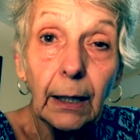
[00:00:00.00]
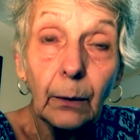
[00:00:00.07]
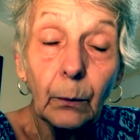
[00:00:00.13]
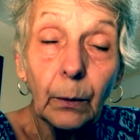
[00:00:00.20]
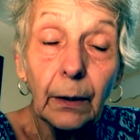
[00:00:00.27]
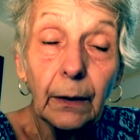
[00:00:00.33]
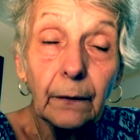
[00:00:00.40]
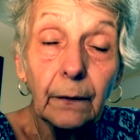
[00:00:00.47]
it
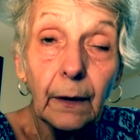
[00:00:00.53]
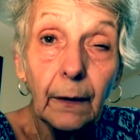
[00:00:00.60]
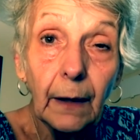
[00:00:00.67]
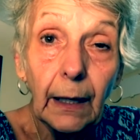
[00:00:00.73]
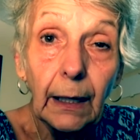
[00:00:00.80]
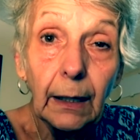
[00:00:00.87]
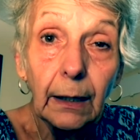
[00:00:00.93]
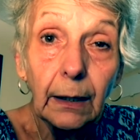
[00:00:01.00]
was in the
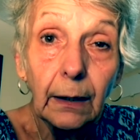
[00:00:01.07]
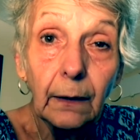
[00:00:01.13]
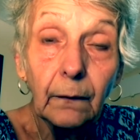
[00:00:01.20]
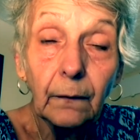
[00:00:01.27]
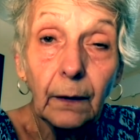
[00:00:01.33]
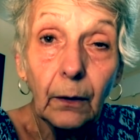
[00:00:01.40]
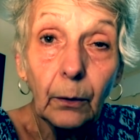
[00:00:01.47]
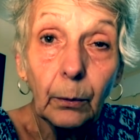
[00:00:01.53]

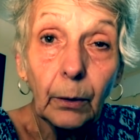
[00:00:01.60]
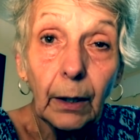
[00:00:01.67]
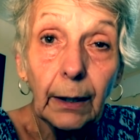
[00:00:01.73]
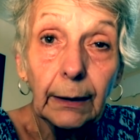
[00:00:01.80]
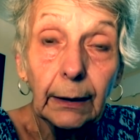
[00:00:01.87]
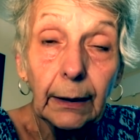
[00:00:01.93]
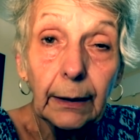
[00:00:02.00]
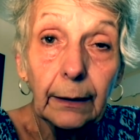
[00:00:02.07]
80s here where I
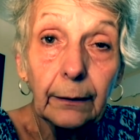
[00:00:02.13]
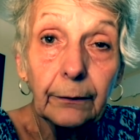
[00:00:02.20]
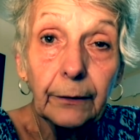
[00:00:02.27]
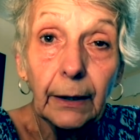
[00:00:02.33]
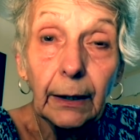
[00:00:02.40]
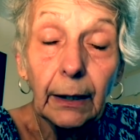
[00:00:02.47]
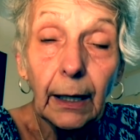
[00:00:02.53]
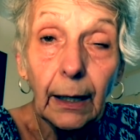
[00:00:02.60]
live
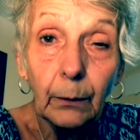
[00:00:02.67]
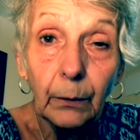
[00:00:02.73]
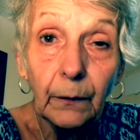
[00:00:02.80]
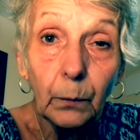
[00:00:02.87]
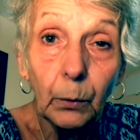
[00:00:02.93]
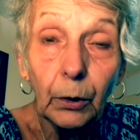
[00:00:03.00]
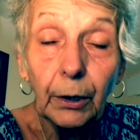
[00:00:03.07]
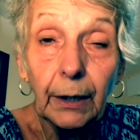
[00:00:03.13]
and I
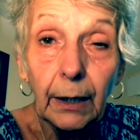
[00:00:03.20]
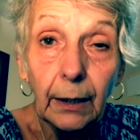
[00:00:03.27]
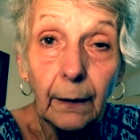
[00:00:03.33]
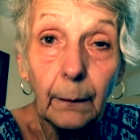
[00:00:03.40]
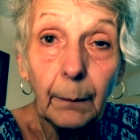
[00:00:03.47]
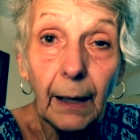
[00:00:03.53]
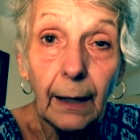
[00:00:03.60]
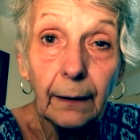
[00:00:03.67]
was working in
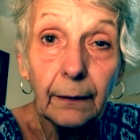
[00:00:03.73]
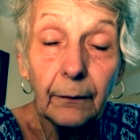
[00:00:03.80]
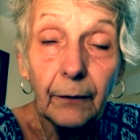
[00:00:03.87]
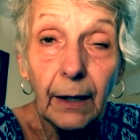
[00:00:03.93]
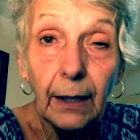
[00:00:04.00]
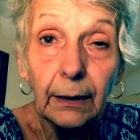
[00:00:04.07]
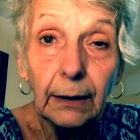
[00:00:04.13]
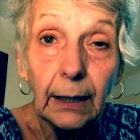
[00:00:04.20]
the back of the
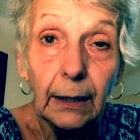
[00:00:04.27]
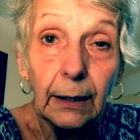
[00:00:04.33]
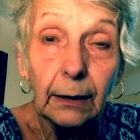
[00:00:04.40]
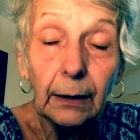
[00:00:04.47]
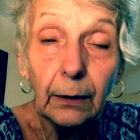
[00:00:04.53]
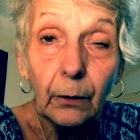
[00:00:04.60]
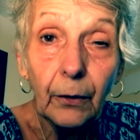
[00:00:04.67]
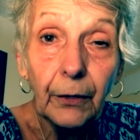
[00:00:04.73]
van getting
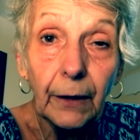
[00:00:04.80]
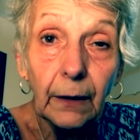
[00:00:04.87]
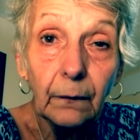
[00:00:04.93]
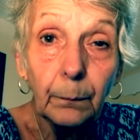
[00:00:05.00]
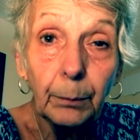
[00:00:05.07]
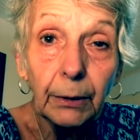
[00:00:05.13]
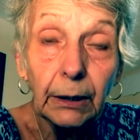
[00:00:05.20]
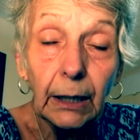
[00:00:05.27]
little things
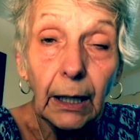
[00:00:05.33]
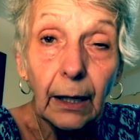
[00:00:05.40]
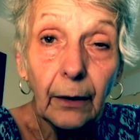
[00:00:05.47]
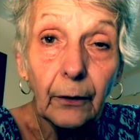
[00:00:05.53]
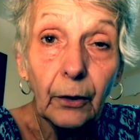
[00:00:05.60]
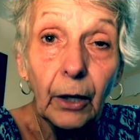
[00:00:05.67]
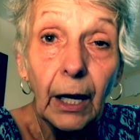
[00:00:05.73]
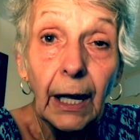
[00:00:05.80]
put
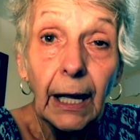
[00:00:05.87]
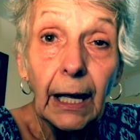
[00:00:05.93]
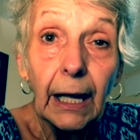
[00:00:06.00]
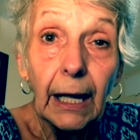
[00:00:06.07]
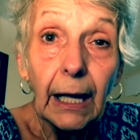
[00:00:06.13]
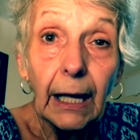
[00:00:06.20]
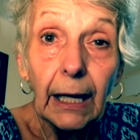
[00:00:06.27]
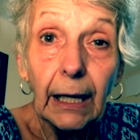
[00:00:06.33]
together
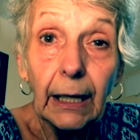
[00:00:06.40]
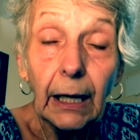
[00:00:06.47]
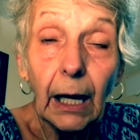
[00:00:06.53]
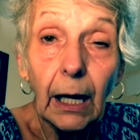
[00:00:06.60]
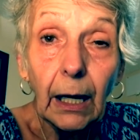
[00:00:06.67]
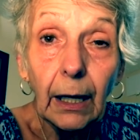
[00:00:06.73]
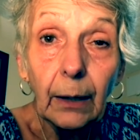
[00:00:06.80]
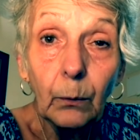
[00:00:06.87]
and
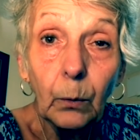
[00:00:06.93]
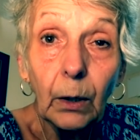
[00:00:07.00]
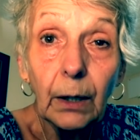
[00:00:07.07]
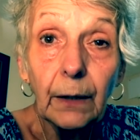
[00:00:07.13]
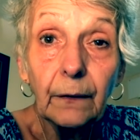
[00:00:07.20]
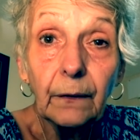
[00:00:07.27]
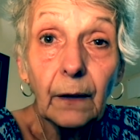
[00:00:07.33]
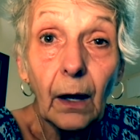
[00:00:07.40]
I
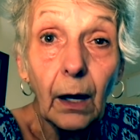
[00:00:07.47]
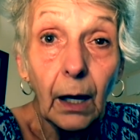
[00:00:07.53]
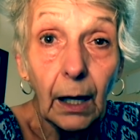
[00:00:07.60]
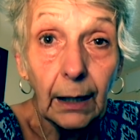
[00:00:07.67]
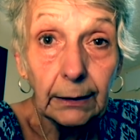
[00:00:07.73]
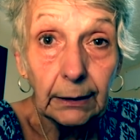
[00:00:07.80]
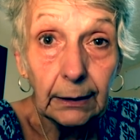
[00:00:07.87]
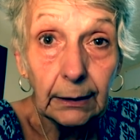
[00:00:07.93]
was
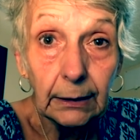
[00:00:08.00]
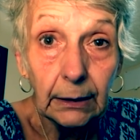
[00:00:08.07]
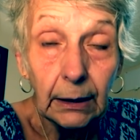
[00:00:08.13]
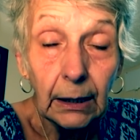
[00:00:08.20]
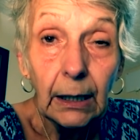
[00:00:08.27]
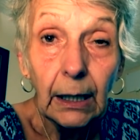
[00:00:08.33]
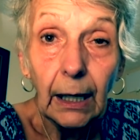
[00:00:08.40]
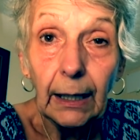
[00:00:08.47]
hot.
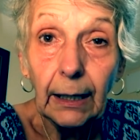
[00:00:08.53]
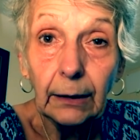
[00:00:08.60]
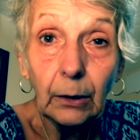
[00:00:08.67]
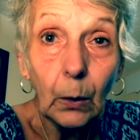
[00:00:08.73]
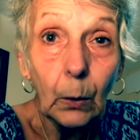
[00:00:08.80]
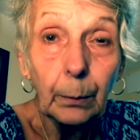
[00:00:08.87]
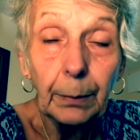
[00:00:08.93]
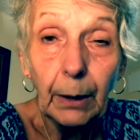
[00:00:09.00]
I had
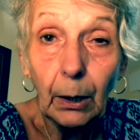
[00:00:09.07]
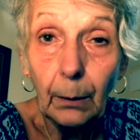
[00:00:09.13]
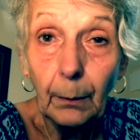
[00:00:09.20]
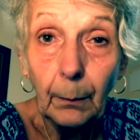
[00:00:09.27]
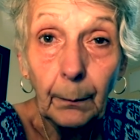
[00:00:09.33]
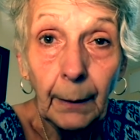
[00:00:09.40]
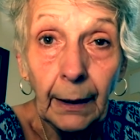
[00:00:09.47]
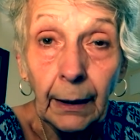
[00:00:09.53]
to open all
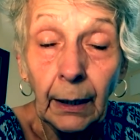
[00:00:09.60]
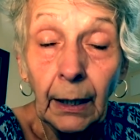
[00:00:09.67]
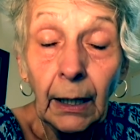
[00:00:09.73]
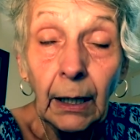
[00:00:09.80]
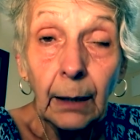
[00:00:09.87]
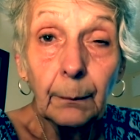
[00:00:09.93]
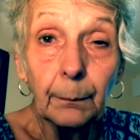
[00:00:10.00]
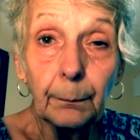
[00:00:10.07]
of
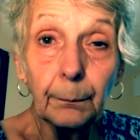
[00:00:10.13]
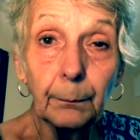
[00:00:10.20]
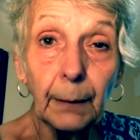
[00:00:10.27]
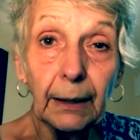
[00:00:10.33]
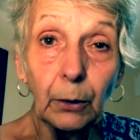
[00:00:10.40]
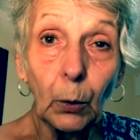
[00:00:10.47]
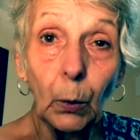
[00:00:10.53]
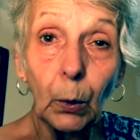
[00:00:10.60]

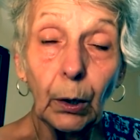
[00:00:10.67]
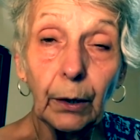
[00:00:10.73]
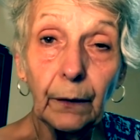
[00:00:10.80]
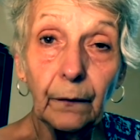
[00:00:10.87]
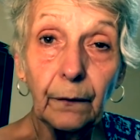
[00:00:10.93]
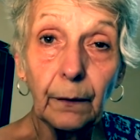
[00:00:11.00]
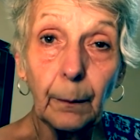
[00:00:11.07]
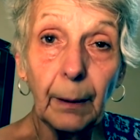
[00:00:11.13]
my
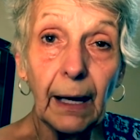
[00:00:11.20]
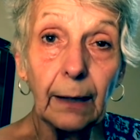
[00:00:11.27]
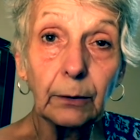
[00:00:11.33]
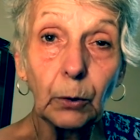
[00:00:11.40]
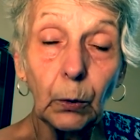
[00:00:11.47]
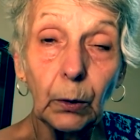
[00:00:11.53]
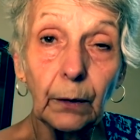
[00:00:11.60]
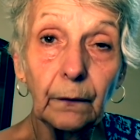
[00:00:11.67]
doors, the back
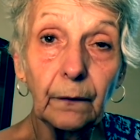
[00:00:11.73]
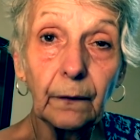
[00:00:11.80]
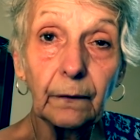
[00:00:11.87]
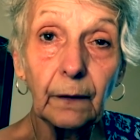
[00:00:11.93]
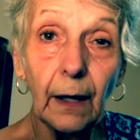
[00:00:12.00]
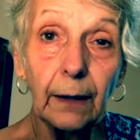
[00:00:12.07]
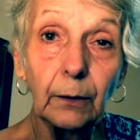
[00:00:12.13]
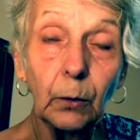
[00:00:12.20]
doors, the
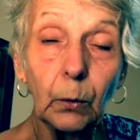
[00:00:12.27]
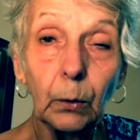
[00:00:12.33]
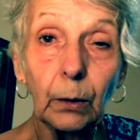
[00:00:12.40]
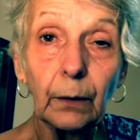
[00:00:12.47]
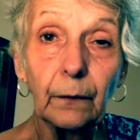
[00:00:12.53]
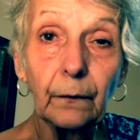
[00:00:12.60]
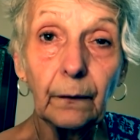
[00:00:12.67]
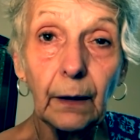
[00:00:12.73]
side
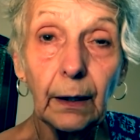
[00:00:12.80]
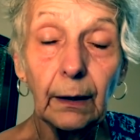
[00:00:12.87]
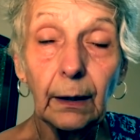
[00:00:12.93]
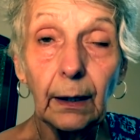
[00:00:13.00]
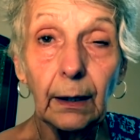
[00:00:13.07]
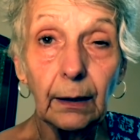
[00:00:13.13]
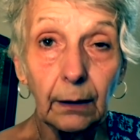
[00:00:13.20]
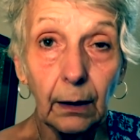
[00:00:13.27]
doors, and
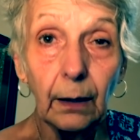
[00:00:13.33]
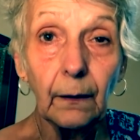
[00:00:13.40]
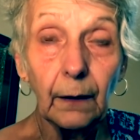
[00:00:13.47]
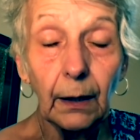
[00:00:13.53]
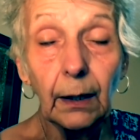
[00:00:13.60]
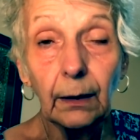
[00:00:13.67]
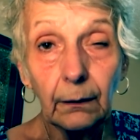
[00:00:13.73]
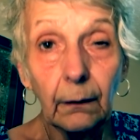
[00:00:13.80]

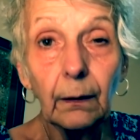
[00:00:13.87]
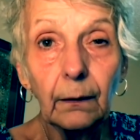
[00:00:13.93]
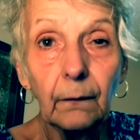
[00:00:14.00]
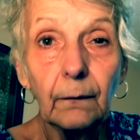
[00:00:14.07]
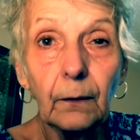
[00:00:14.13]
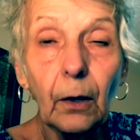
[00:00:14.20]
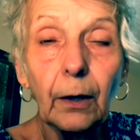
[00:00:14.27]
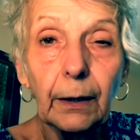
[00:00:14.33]
then it
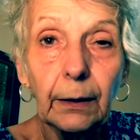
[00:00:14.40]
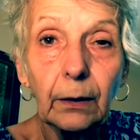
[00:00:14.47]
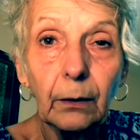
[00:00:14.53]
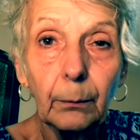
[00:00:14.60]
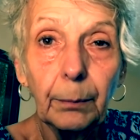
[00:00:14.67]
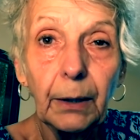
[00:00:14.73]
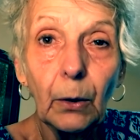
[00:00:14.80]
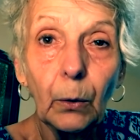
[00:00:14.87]
started
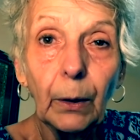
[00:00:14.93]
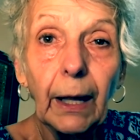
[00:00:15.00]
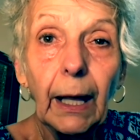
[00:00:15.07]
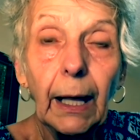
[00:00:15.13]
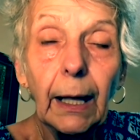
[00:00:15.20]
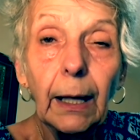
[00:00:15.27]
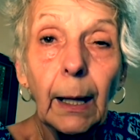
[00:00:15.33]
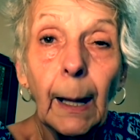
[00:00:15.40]
to be
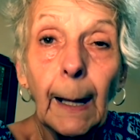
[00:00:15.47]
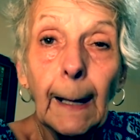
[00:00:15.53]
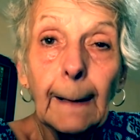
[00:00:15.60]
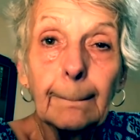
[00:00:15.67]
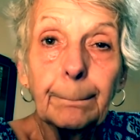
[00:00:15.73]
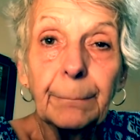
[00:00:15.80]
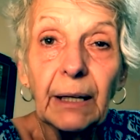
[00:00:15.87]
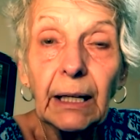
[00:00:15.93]
okay.
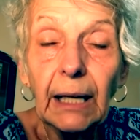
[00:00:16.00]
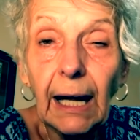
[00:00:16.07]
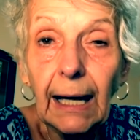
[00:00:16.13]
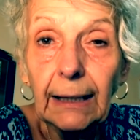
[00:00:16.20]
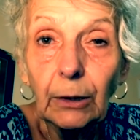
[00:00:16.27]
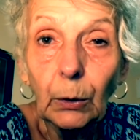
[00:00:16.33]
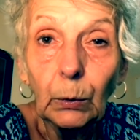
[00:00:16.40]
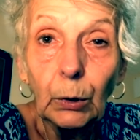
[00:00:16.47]
But
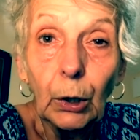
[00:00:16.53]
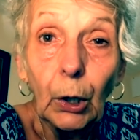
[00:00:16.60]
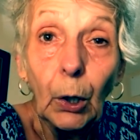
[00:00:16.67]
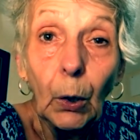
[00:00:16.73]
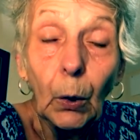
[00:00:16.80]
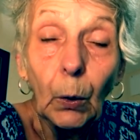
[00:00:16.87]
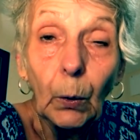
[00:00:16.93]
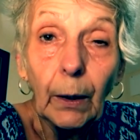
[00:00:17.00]
I don't
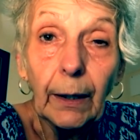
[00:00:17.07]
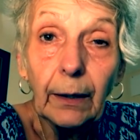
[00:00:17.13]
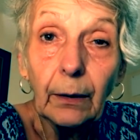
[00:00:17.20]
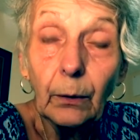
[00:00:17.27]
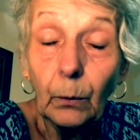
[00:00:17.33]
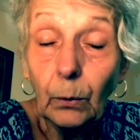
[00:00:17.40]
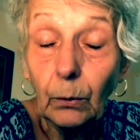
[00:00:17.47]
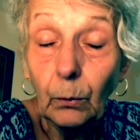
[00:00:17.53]
know,
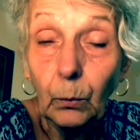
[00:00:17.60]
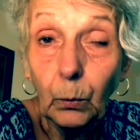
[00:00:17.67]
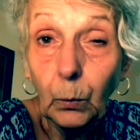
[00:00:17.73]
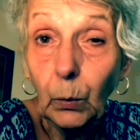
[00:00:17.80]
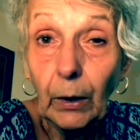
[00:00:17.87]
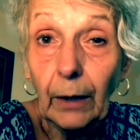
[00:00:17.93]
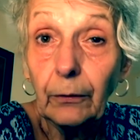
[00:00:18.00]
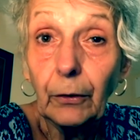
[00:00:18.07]

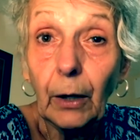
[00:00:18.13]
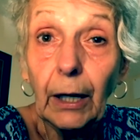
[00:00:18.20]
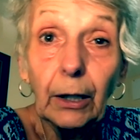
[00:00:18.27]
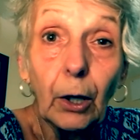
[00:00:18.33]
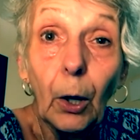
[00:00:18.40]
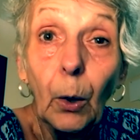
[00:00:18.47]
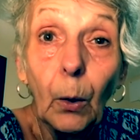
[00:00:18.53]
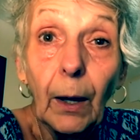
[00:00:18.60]
wherever I
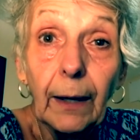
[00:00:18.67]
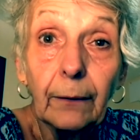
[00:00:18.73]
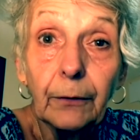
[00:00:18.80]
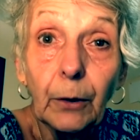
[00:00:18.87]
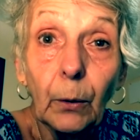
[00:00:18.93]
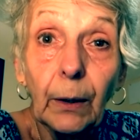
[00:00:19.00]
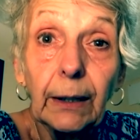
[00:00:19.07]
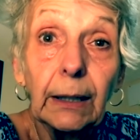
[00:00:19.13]
go, I have
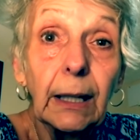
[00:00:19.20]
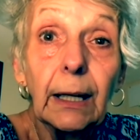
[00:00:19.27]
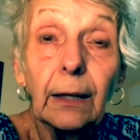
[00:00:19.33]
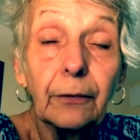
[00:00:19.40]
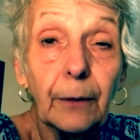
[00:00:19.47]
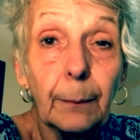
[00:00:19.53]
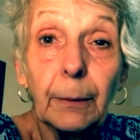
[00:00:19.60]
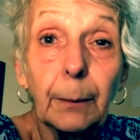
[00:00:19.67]
no idea
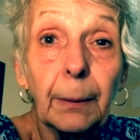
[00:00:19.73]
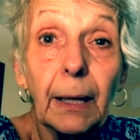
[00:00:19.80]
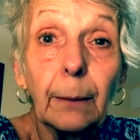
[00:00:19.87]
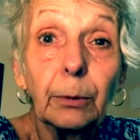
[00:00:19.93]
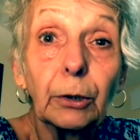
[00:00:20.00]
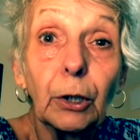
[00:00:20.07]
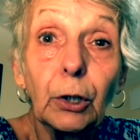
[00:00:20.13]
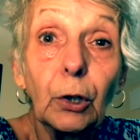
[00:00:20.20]
if I'm going to be
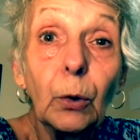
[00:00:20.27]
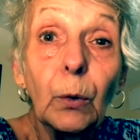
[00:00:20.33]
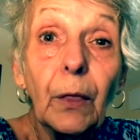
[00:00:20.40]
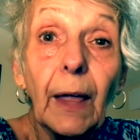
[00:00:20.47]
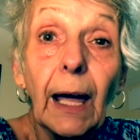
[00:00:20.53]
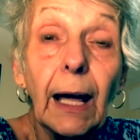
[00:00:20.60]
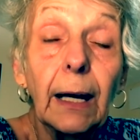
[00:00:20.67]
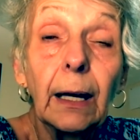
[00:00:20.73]
able to do
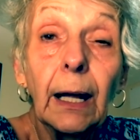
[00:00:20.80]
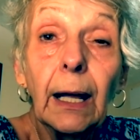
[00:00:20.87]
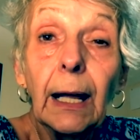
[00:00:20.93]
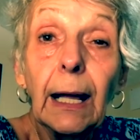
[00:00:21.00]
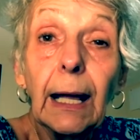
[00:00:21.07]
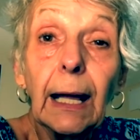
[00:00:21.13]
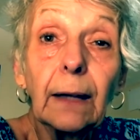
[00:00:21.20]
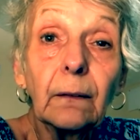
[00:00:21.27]
that.
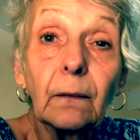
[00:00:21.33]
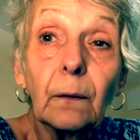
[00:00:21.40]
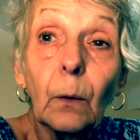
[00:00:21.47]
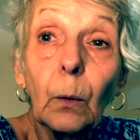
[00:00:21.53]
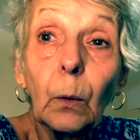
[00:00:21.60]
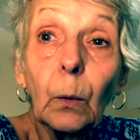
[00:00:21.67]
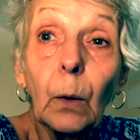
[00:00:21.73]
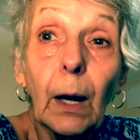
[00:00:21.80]
And
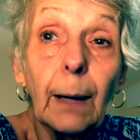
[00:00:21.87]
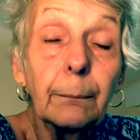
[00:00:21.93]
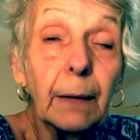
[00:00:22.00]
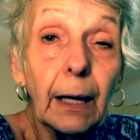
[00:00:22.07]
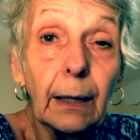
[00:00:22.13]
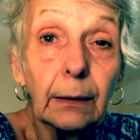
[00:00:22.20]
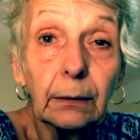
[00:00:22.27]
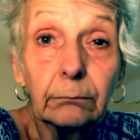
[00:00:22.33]
so I'm
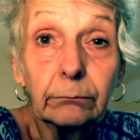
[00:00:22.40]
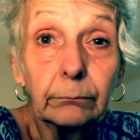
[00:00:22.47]
not,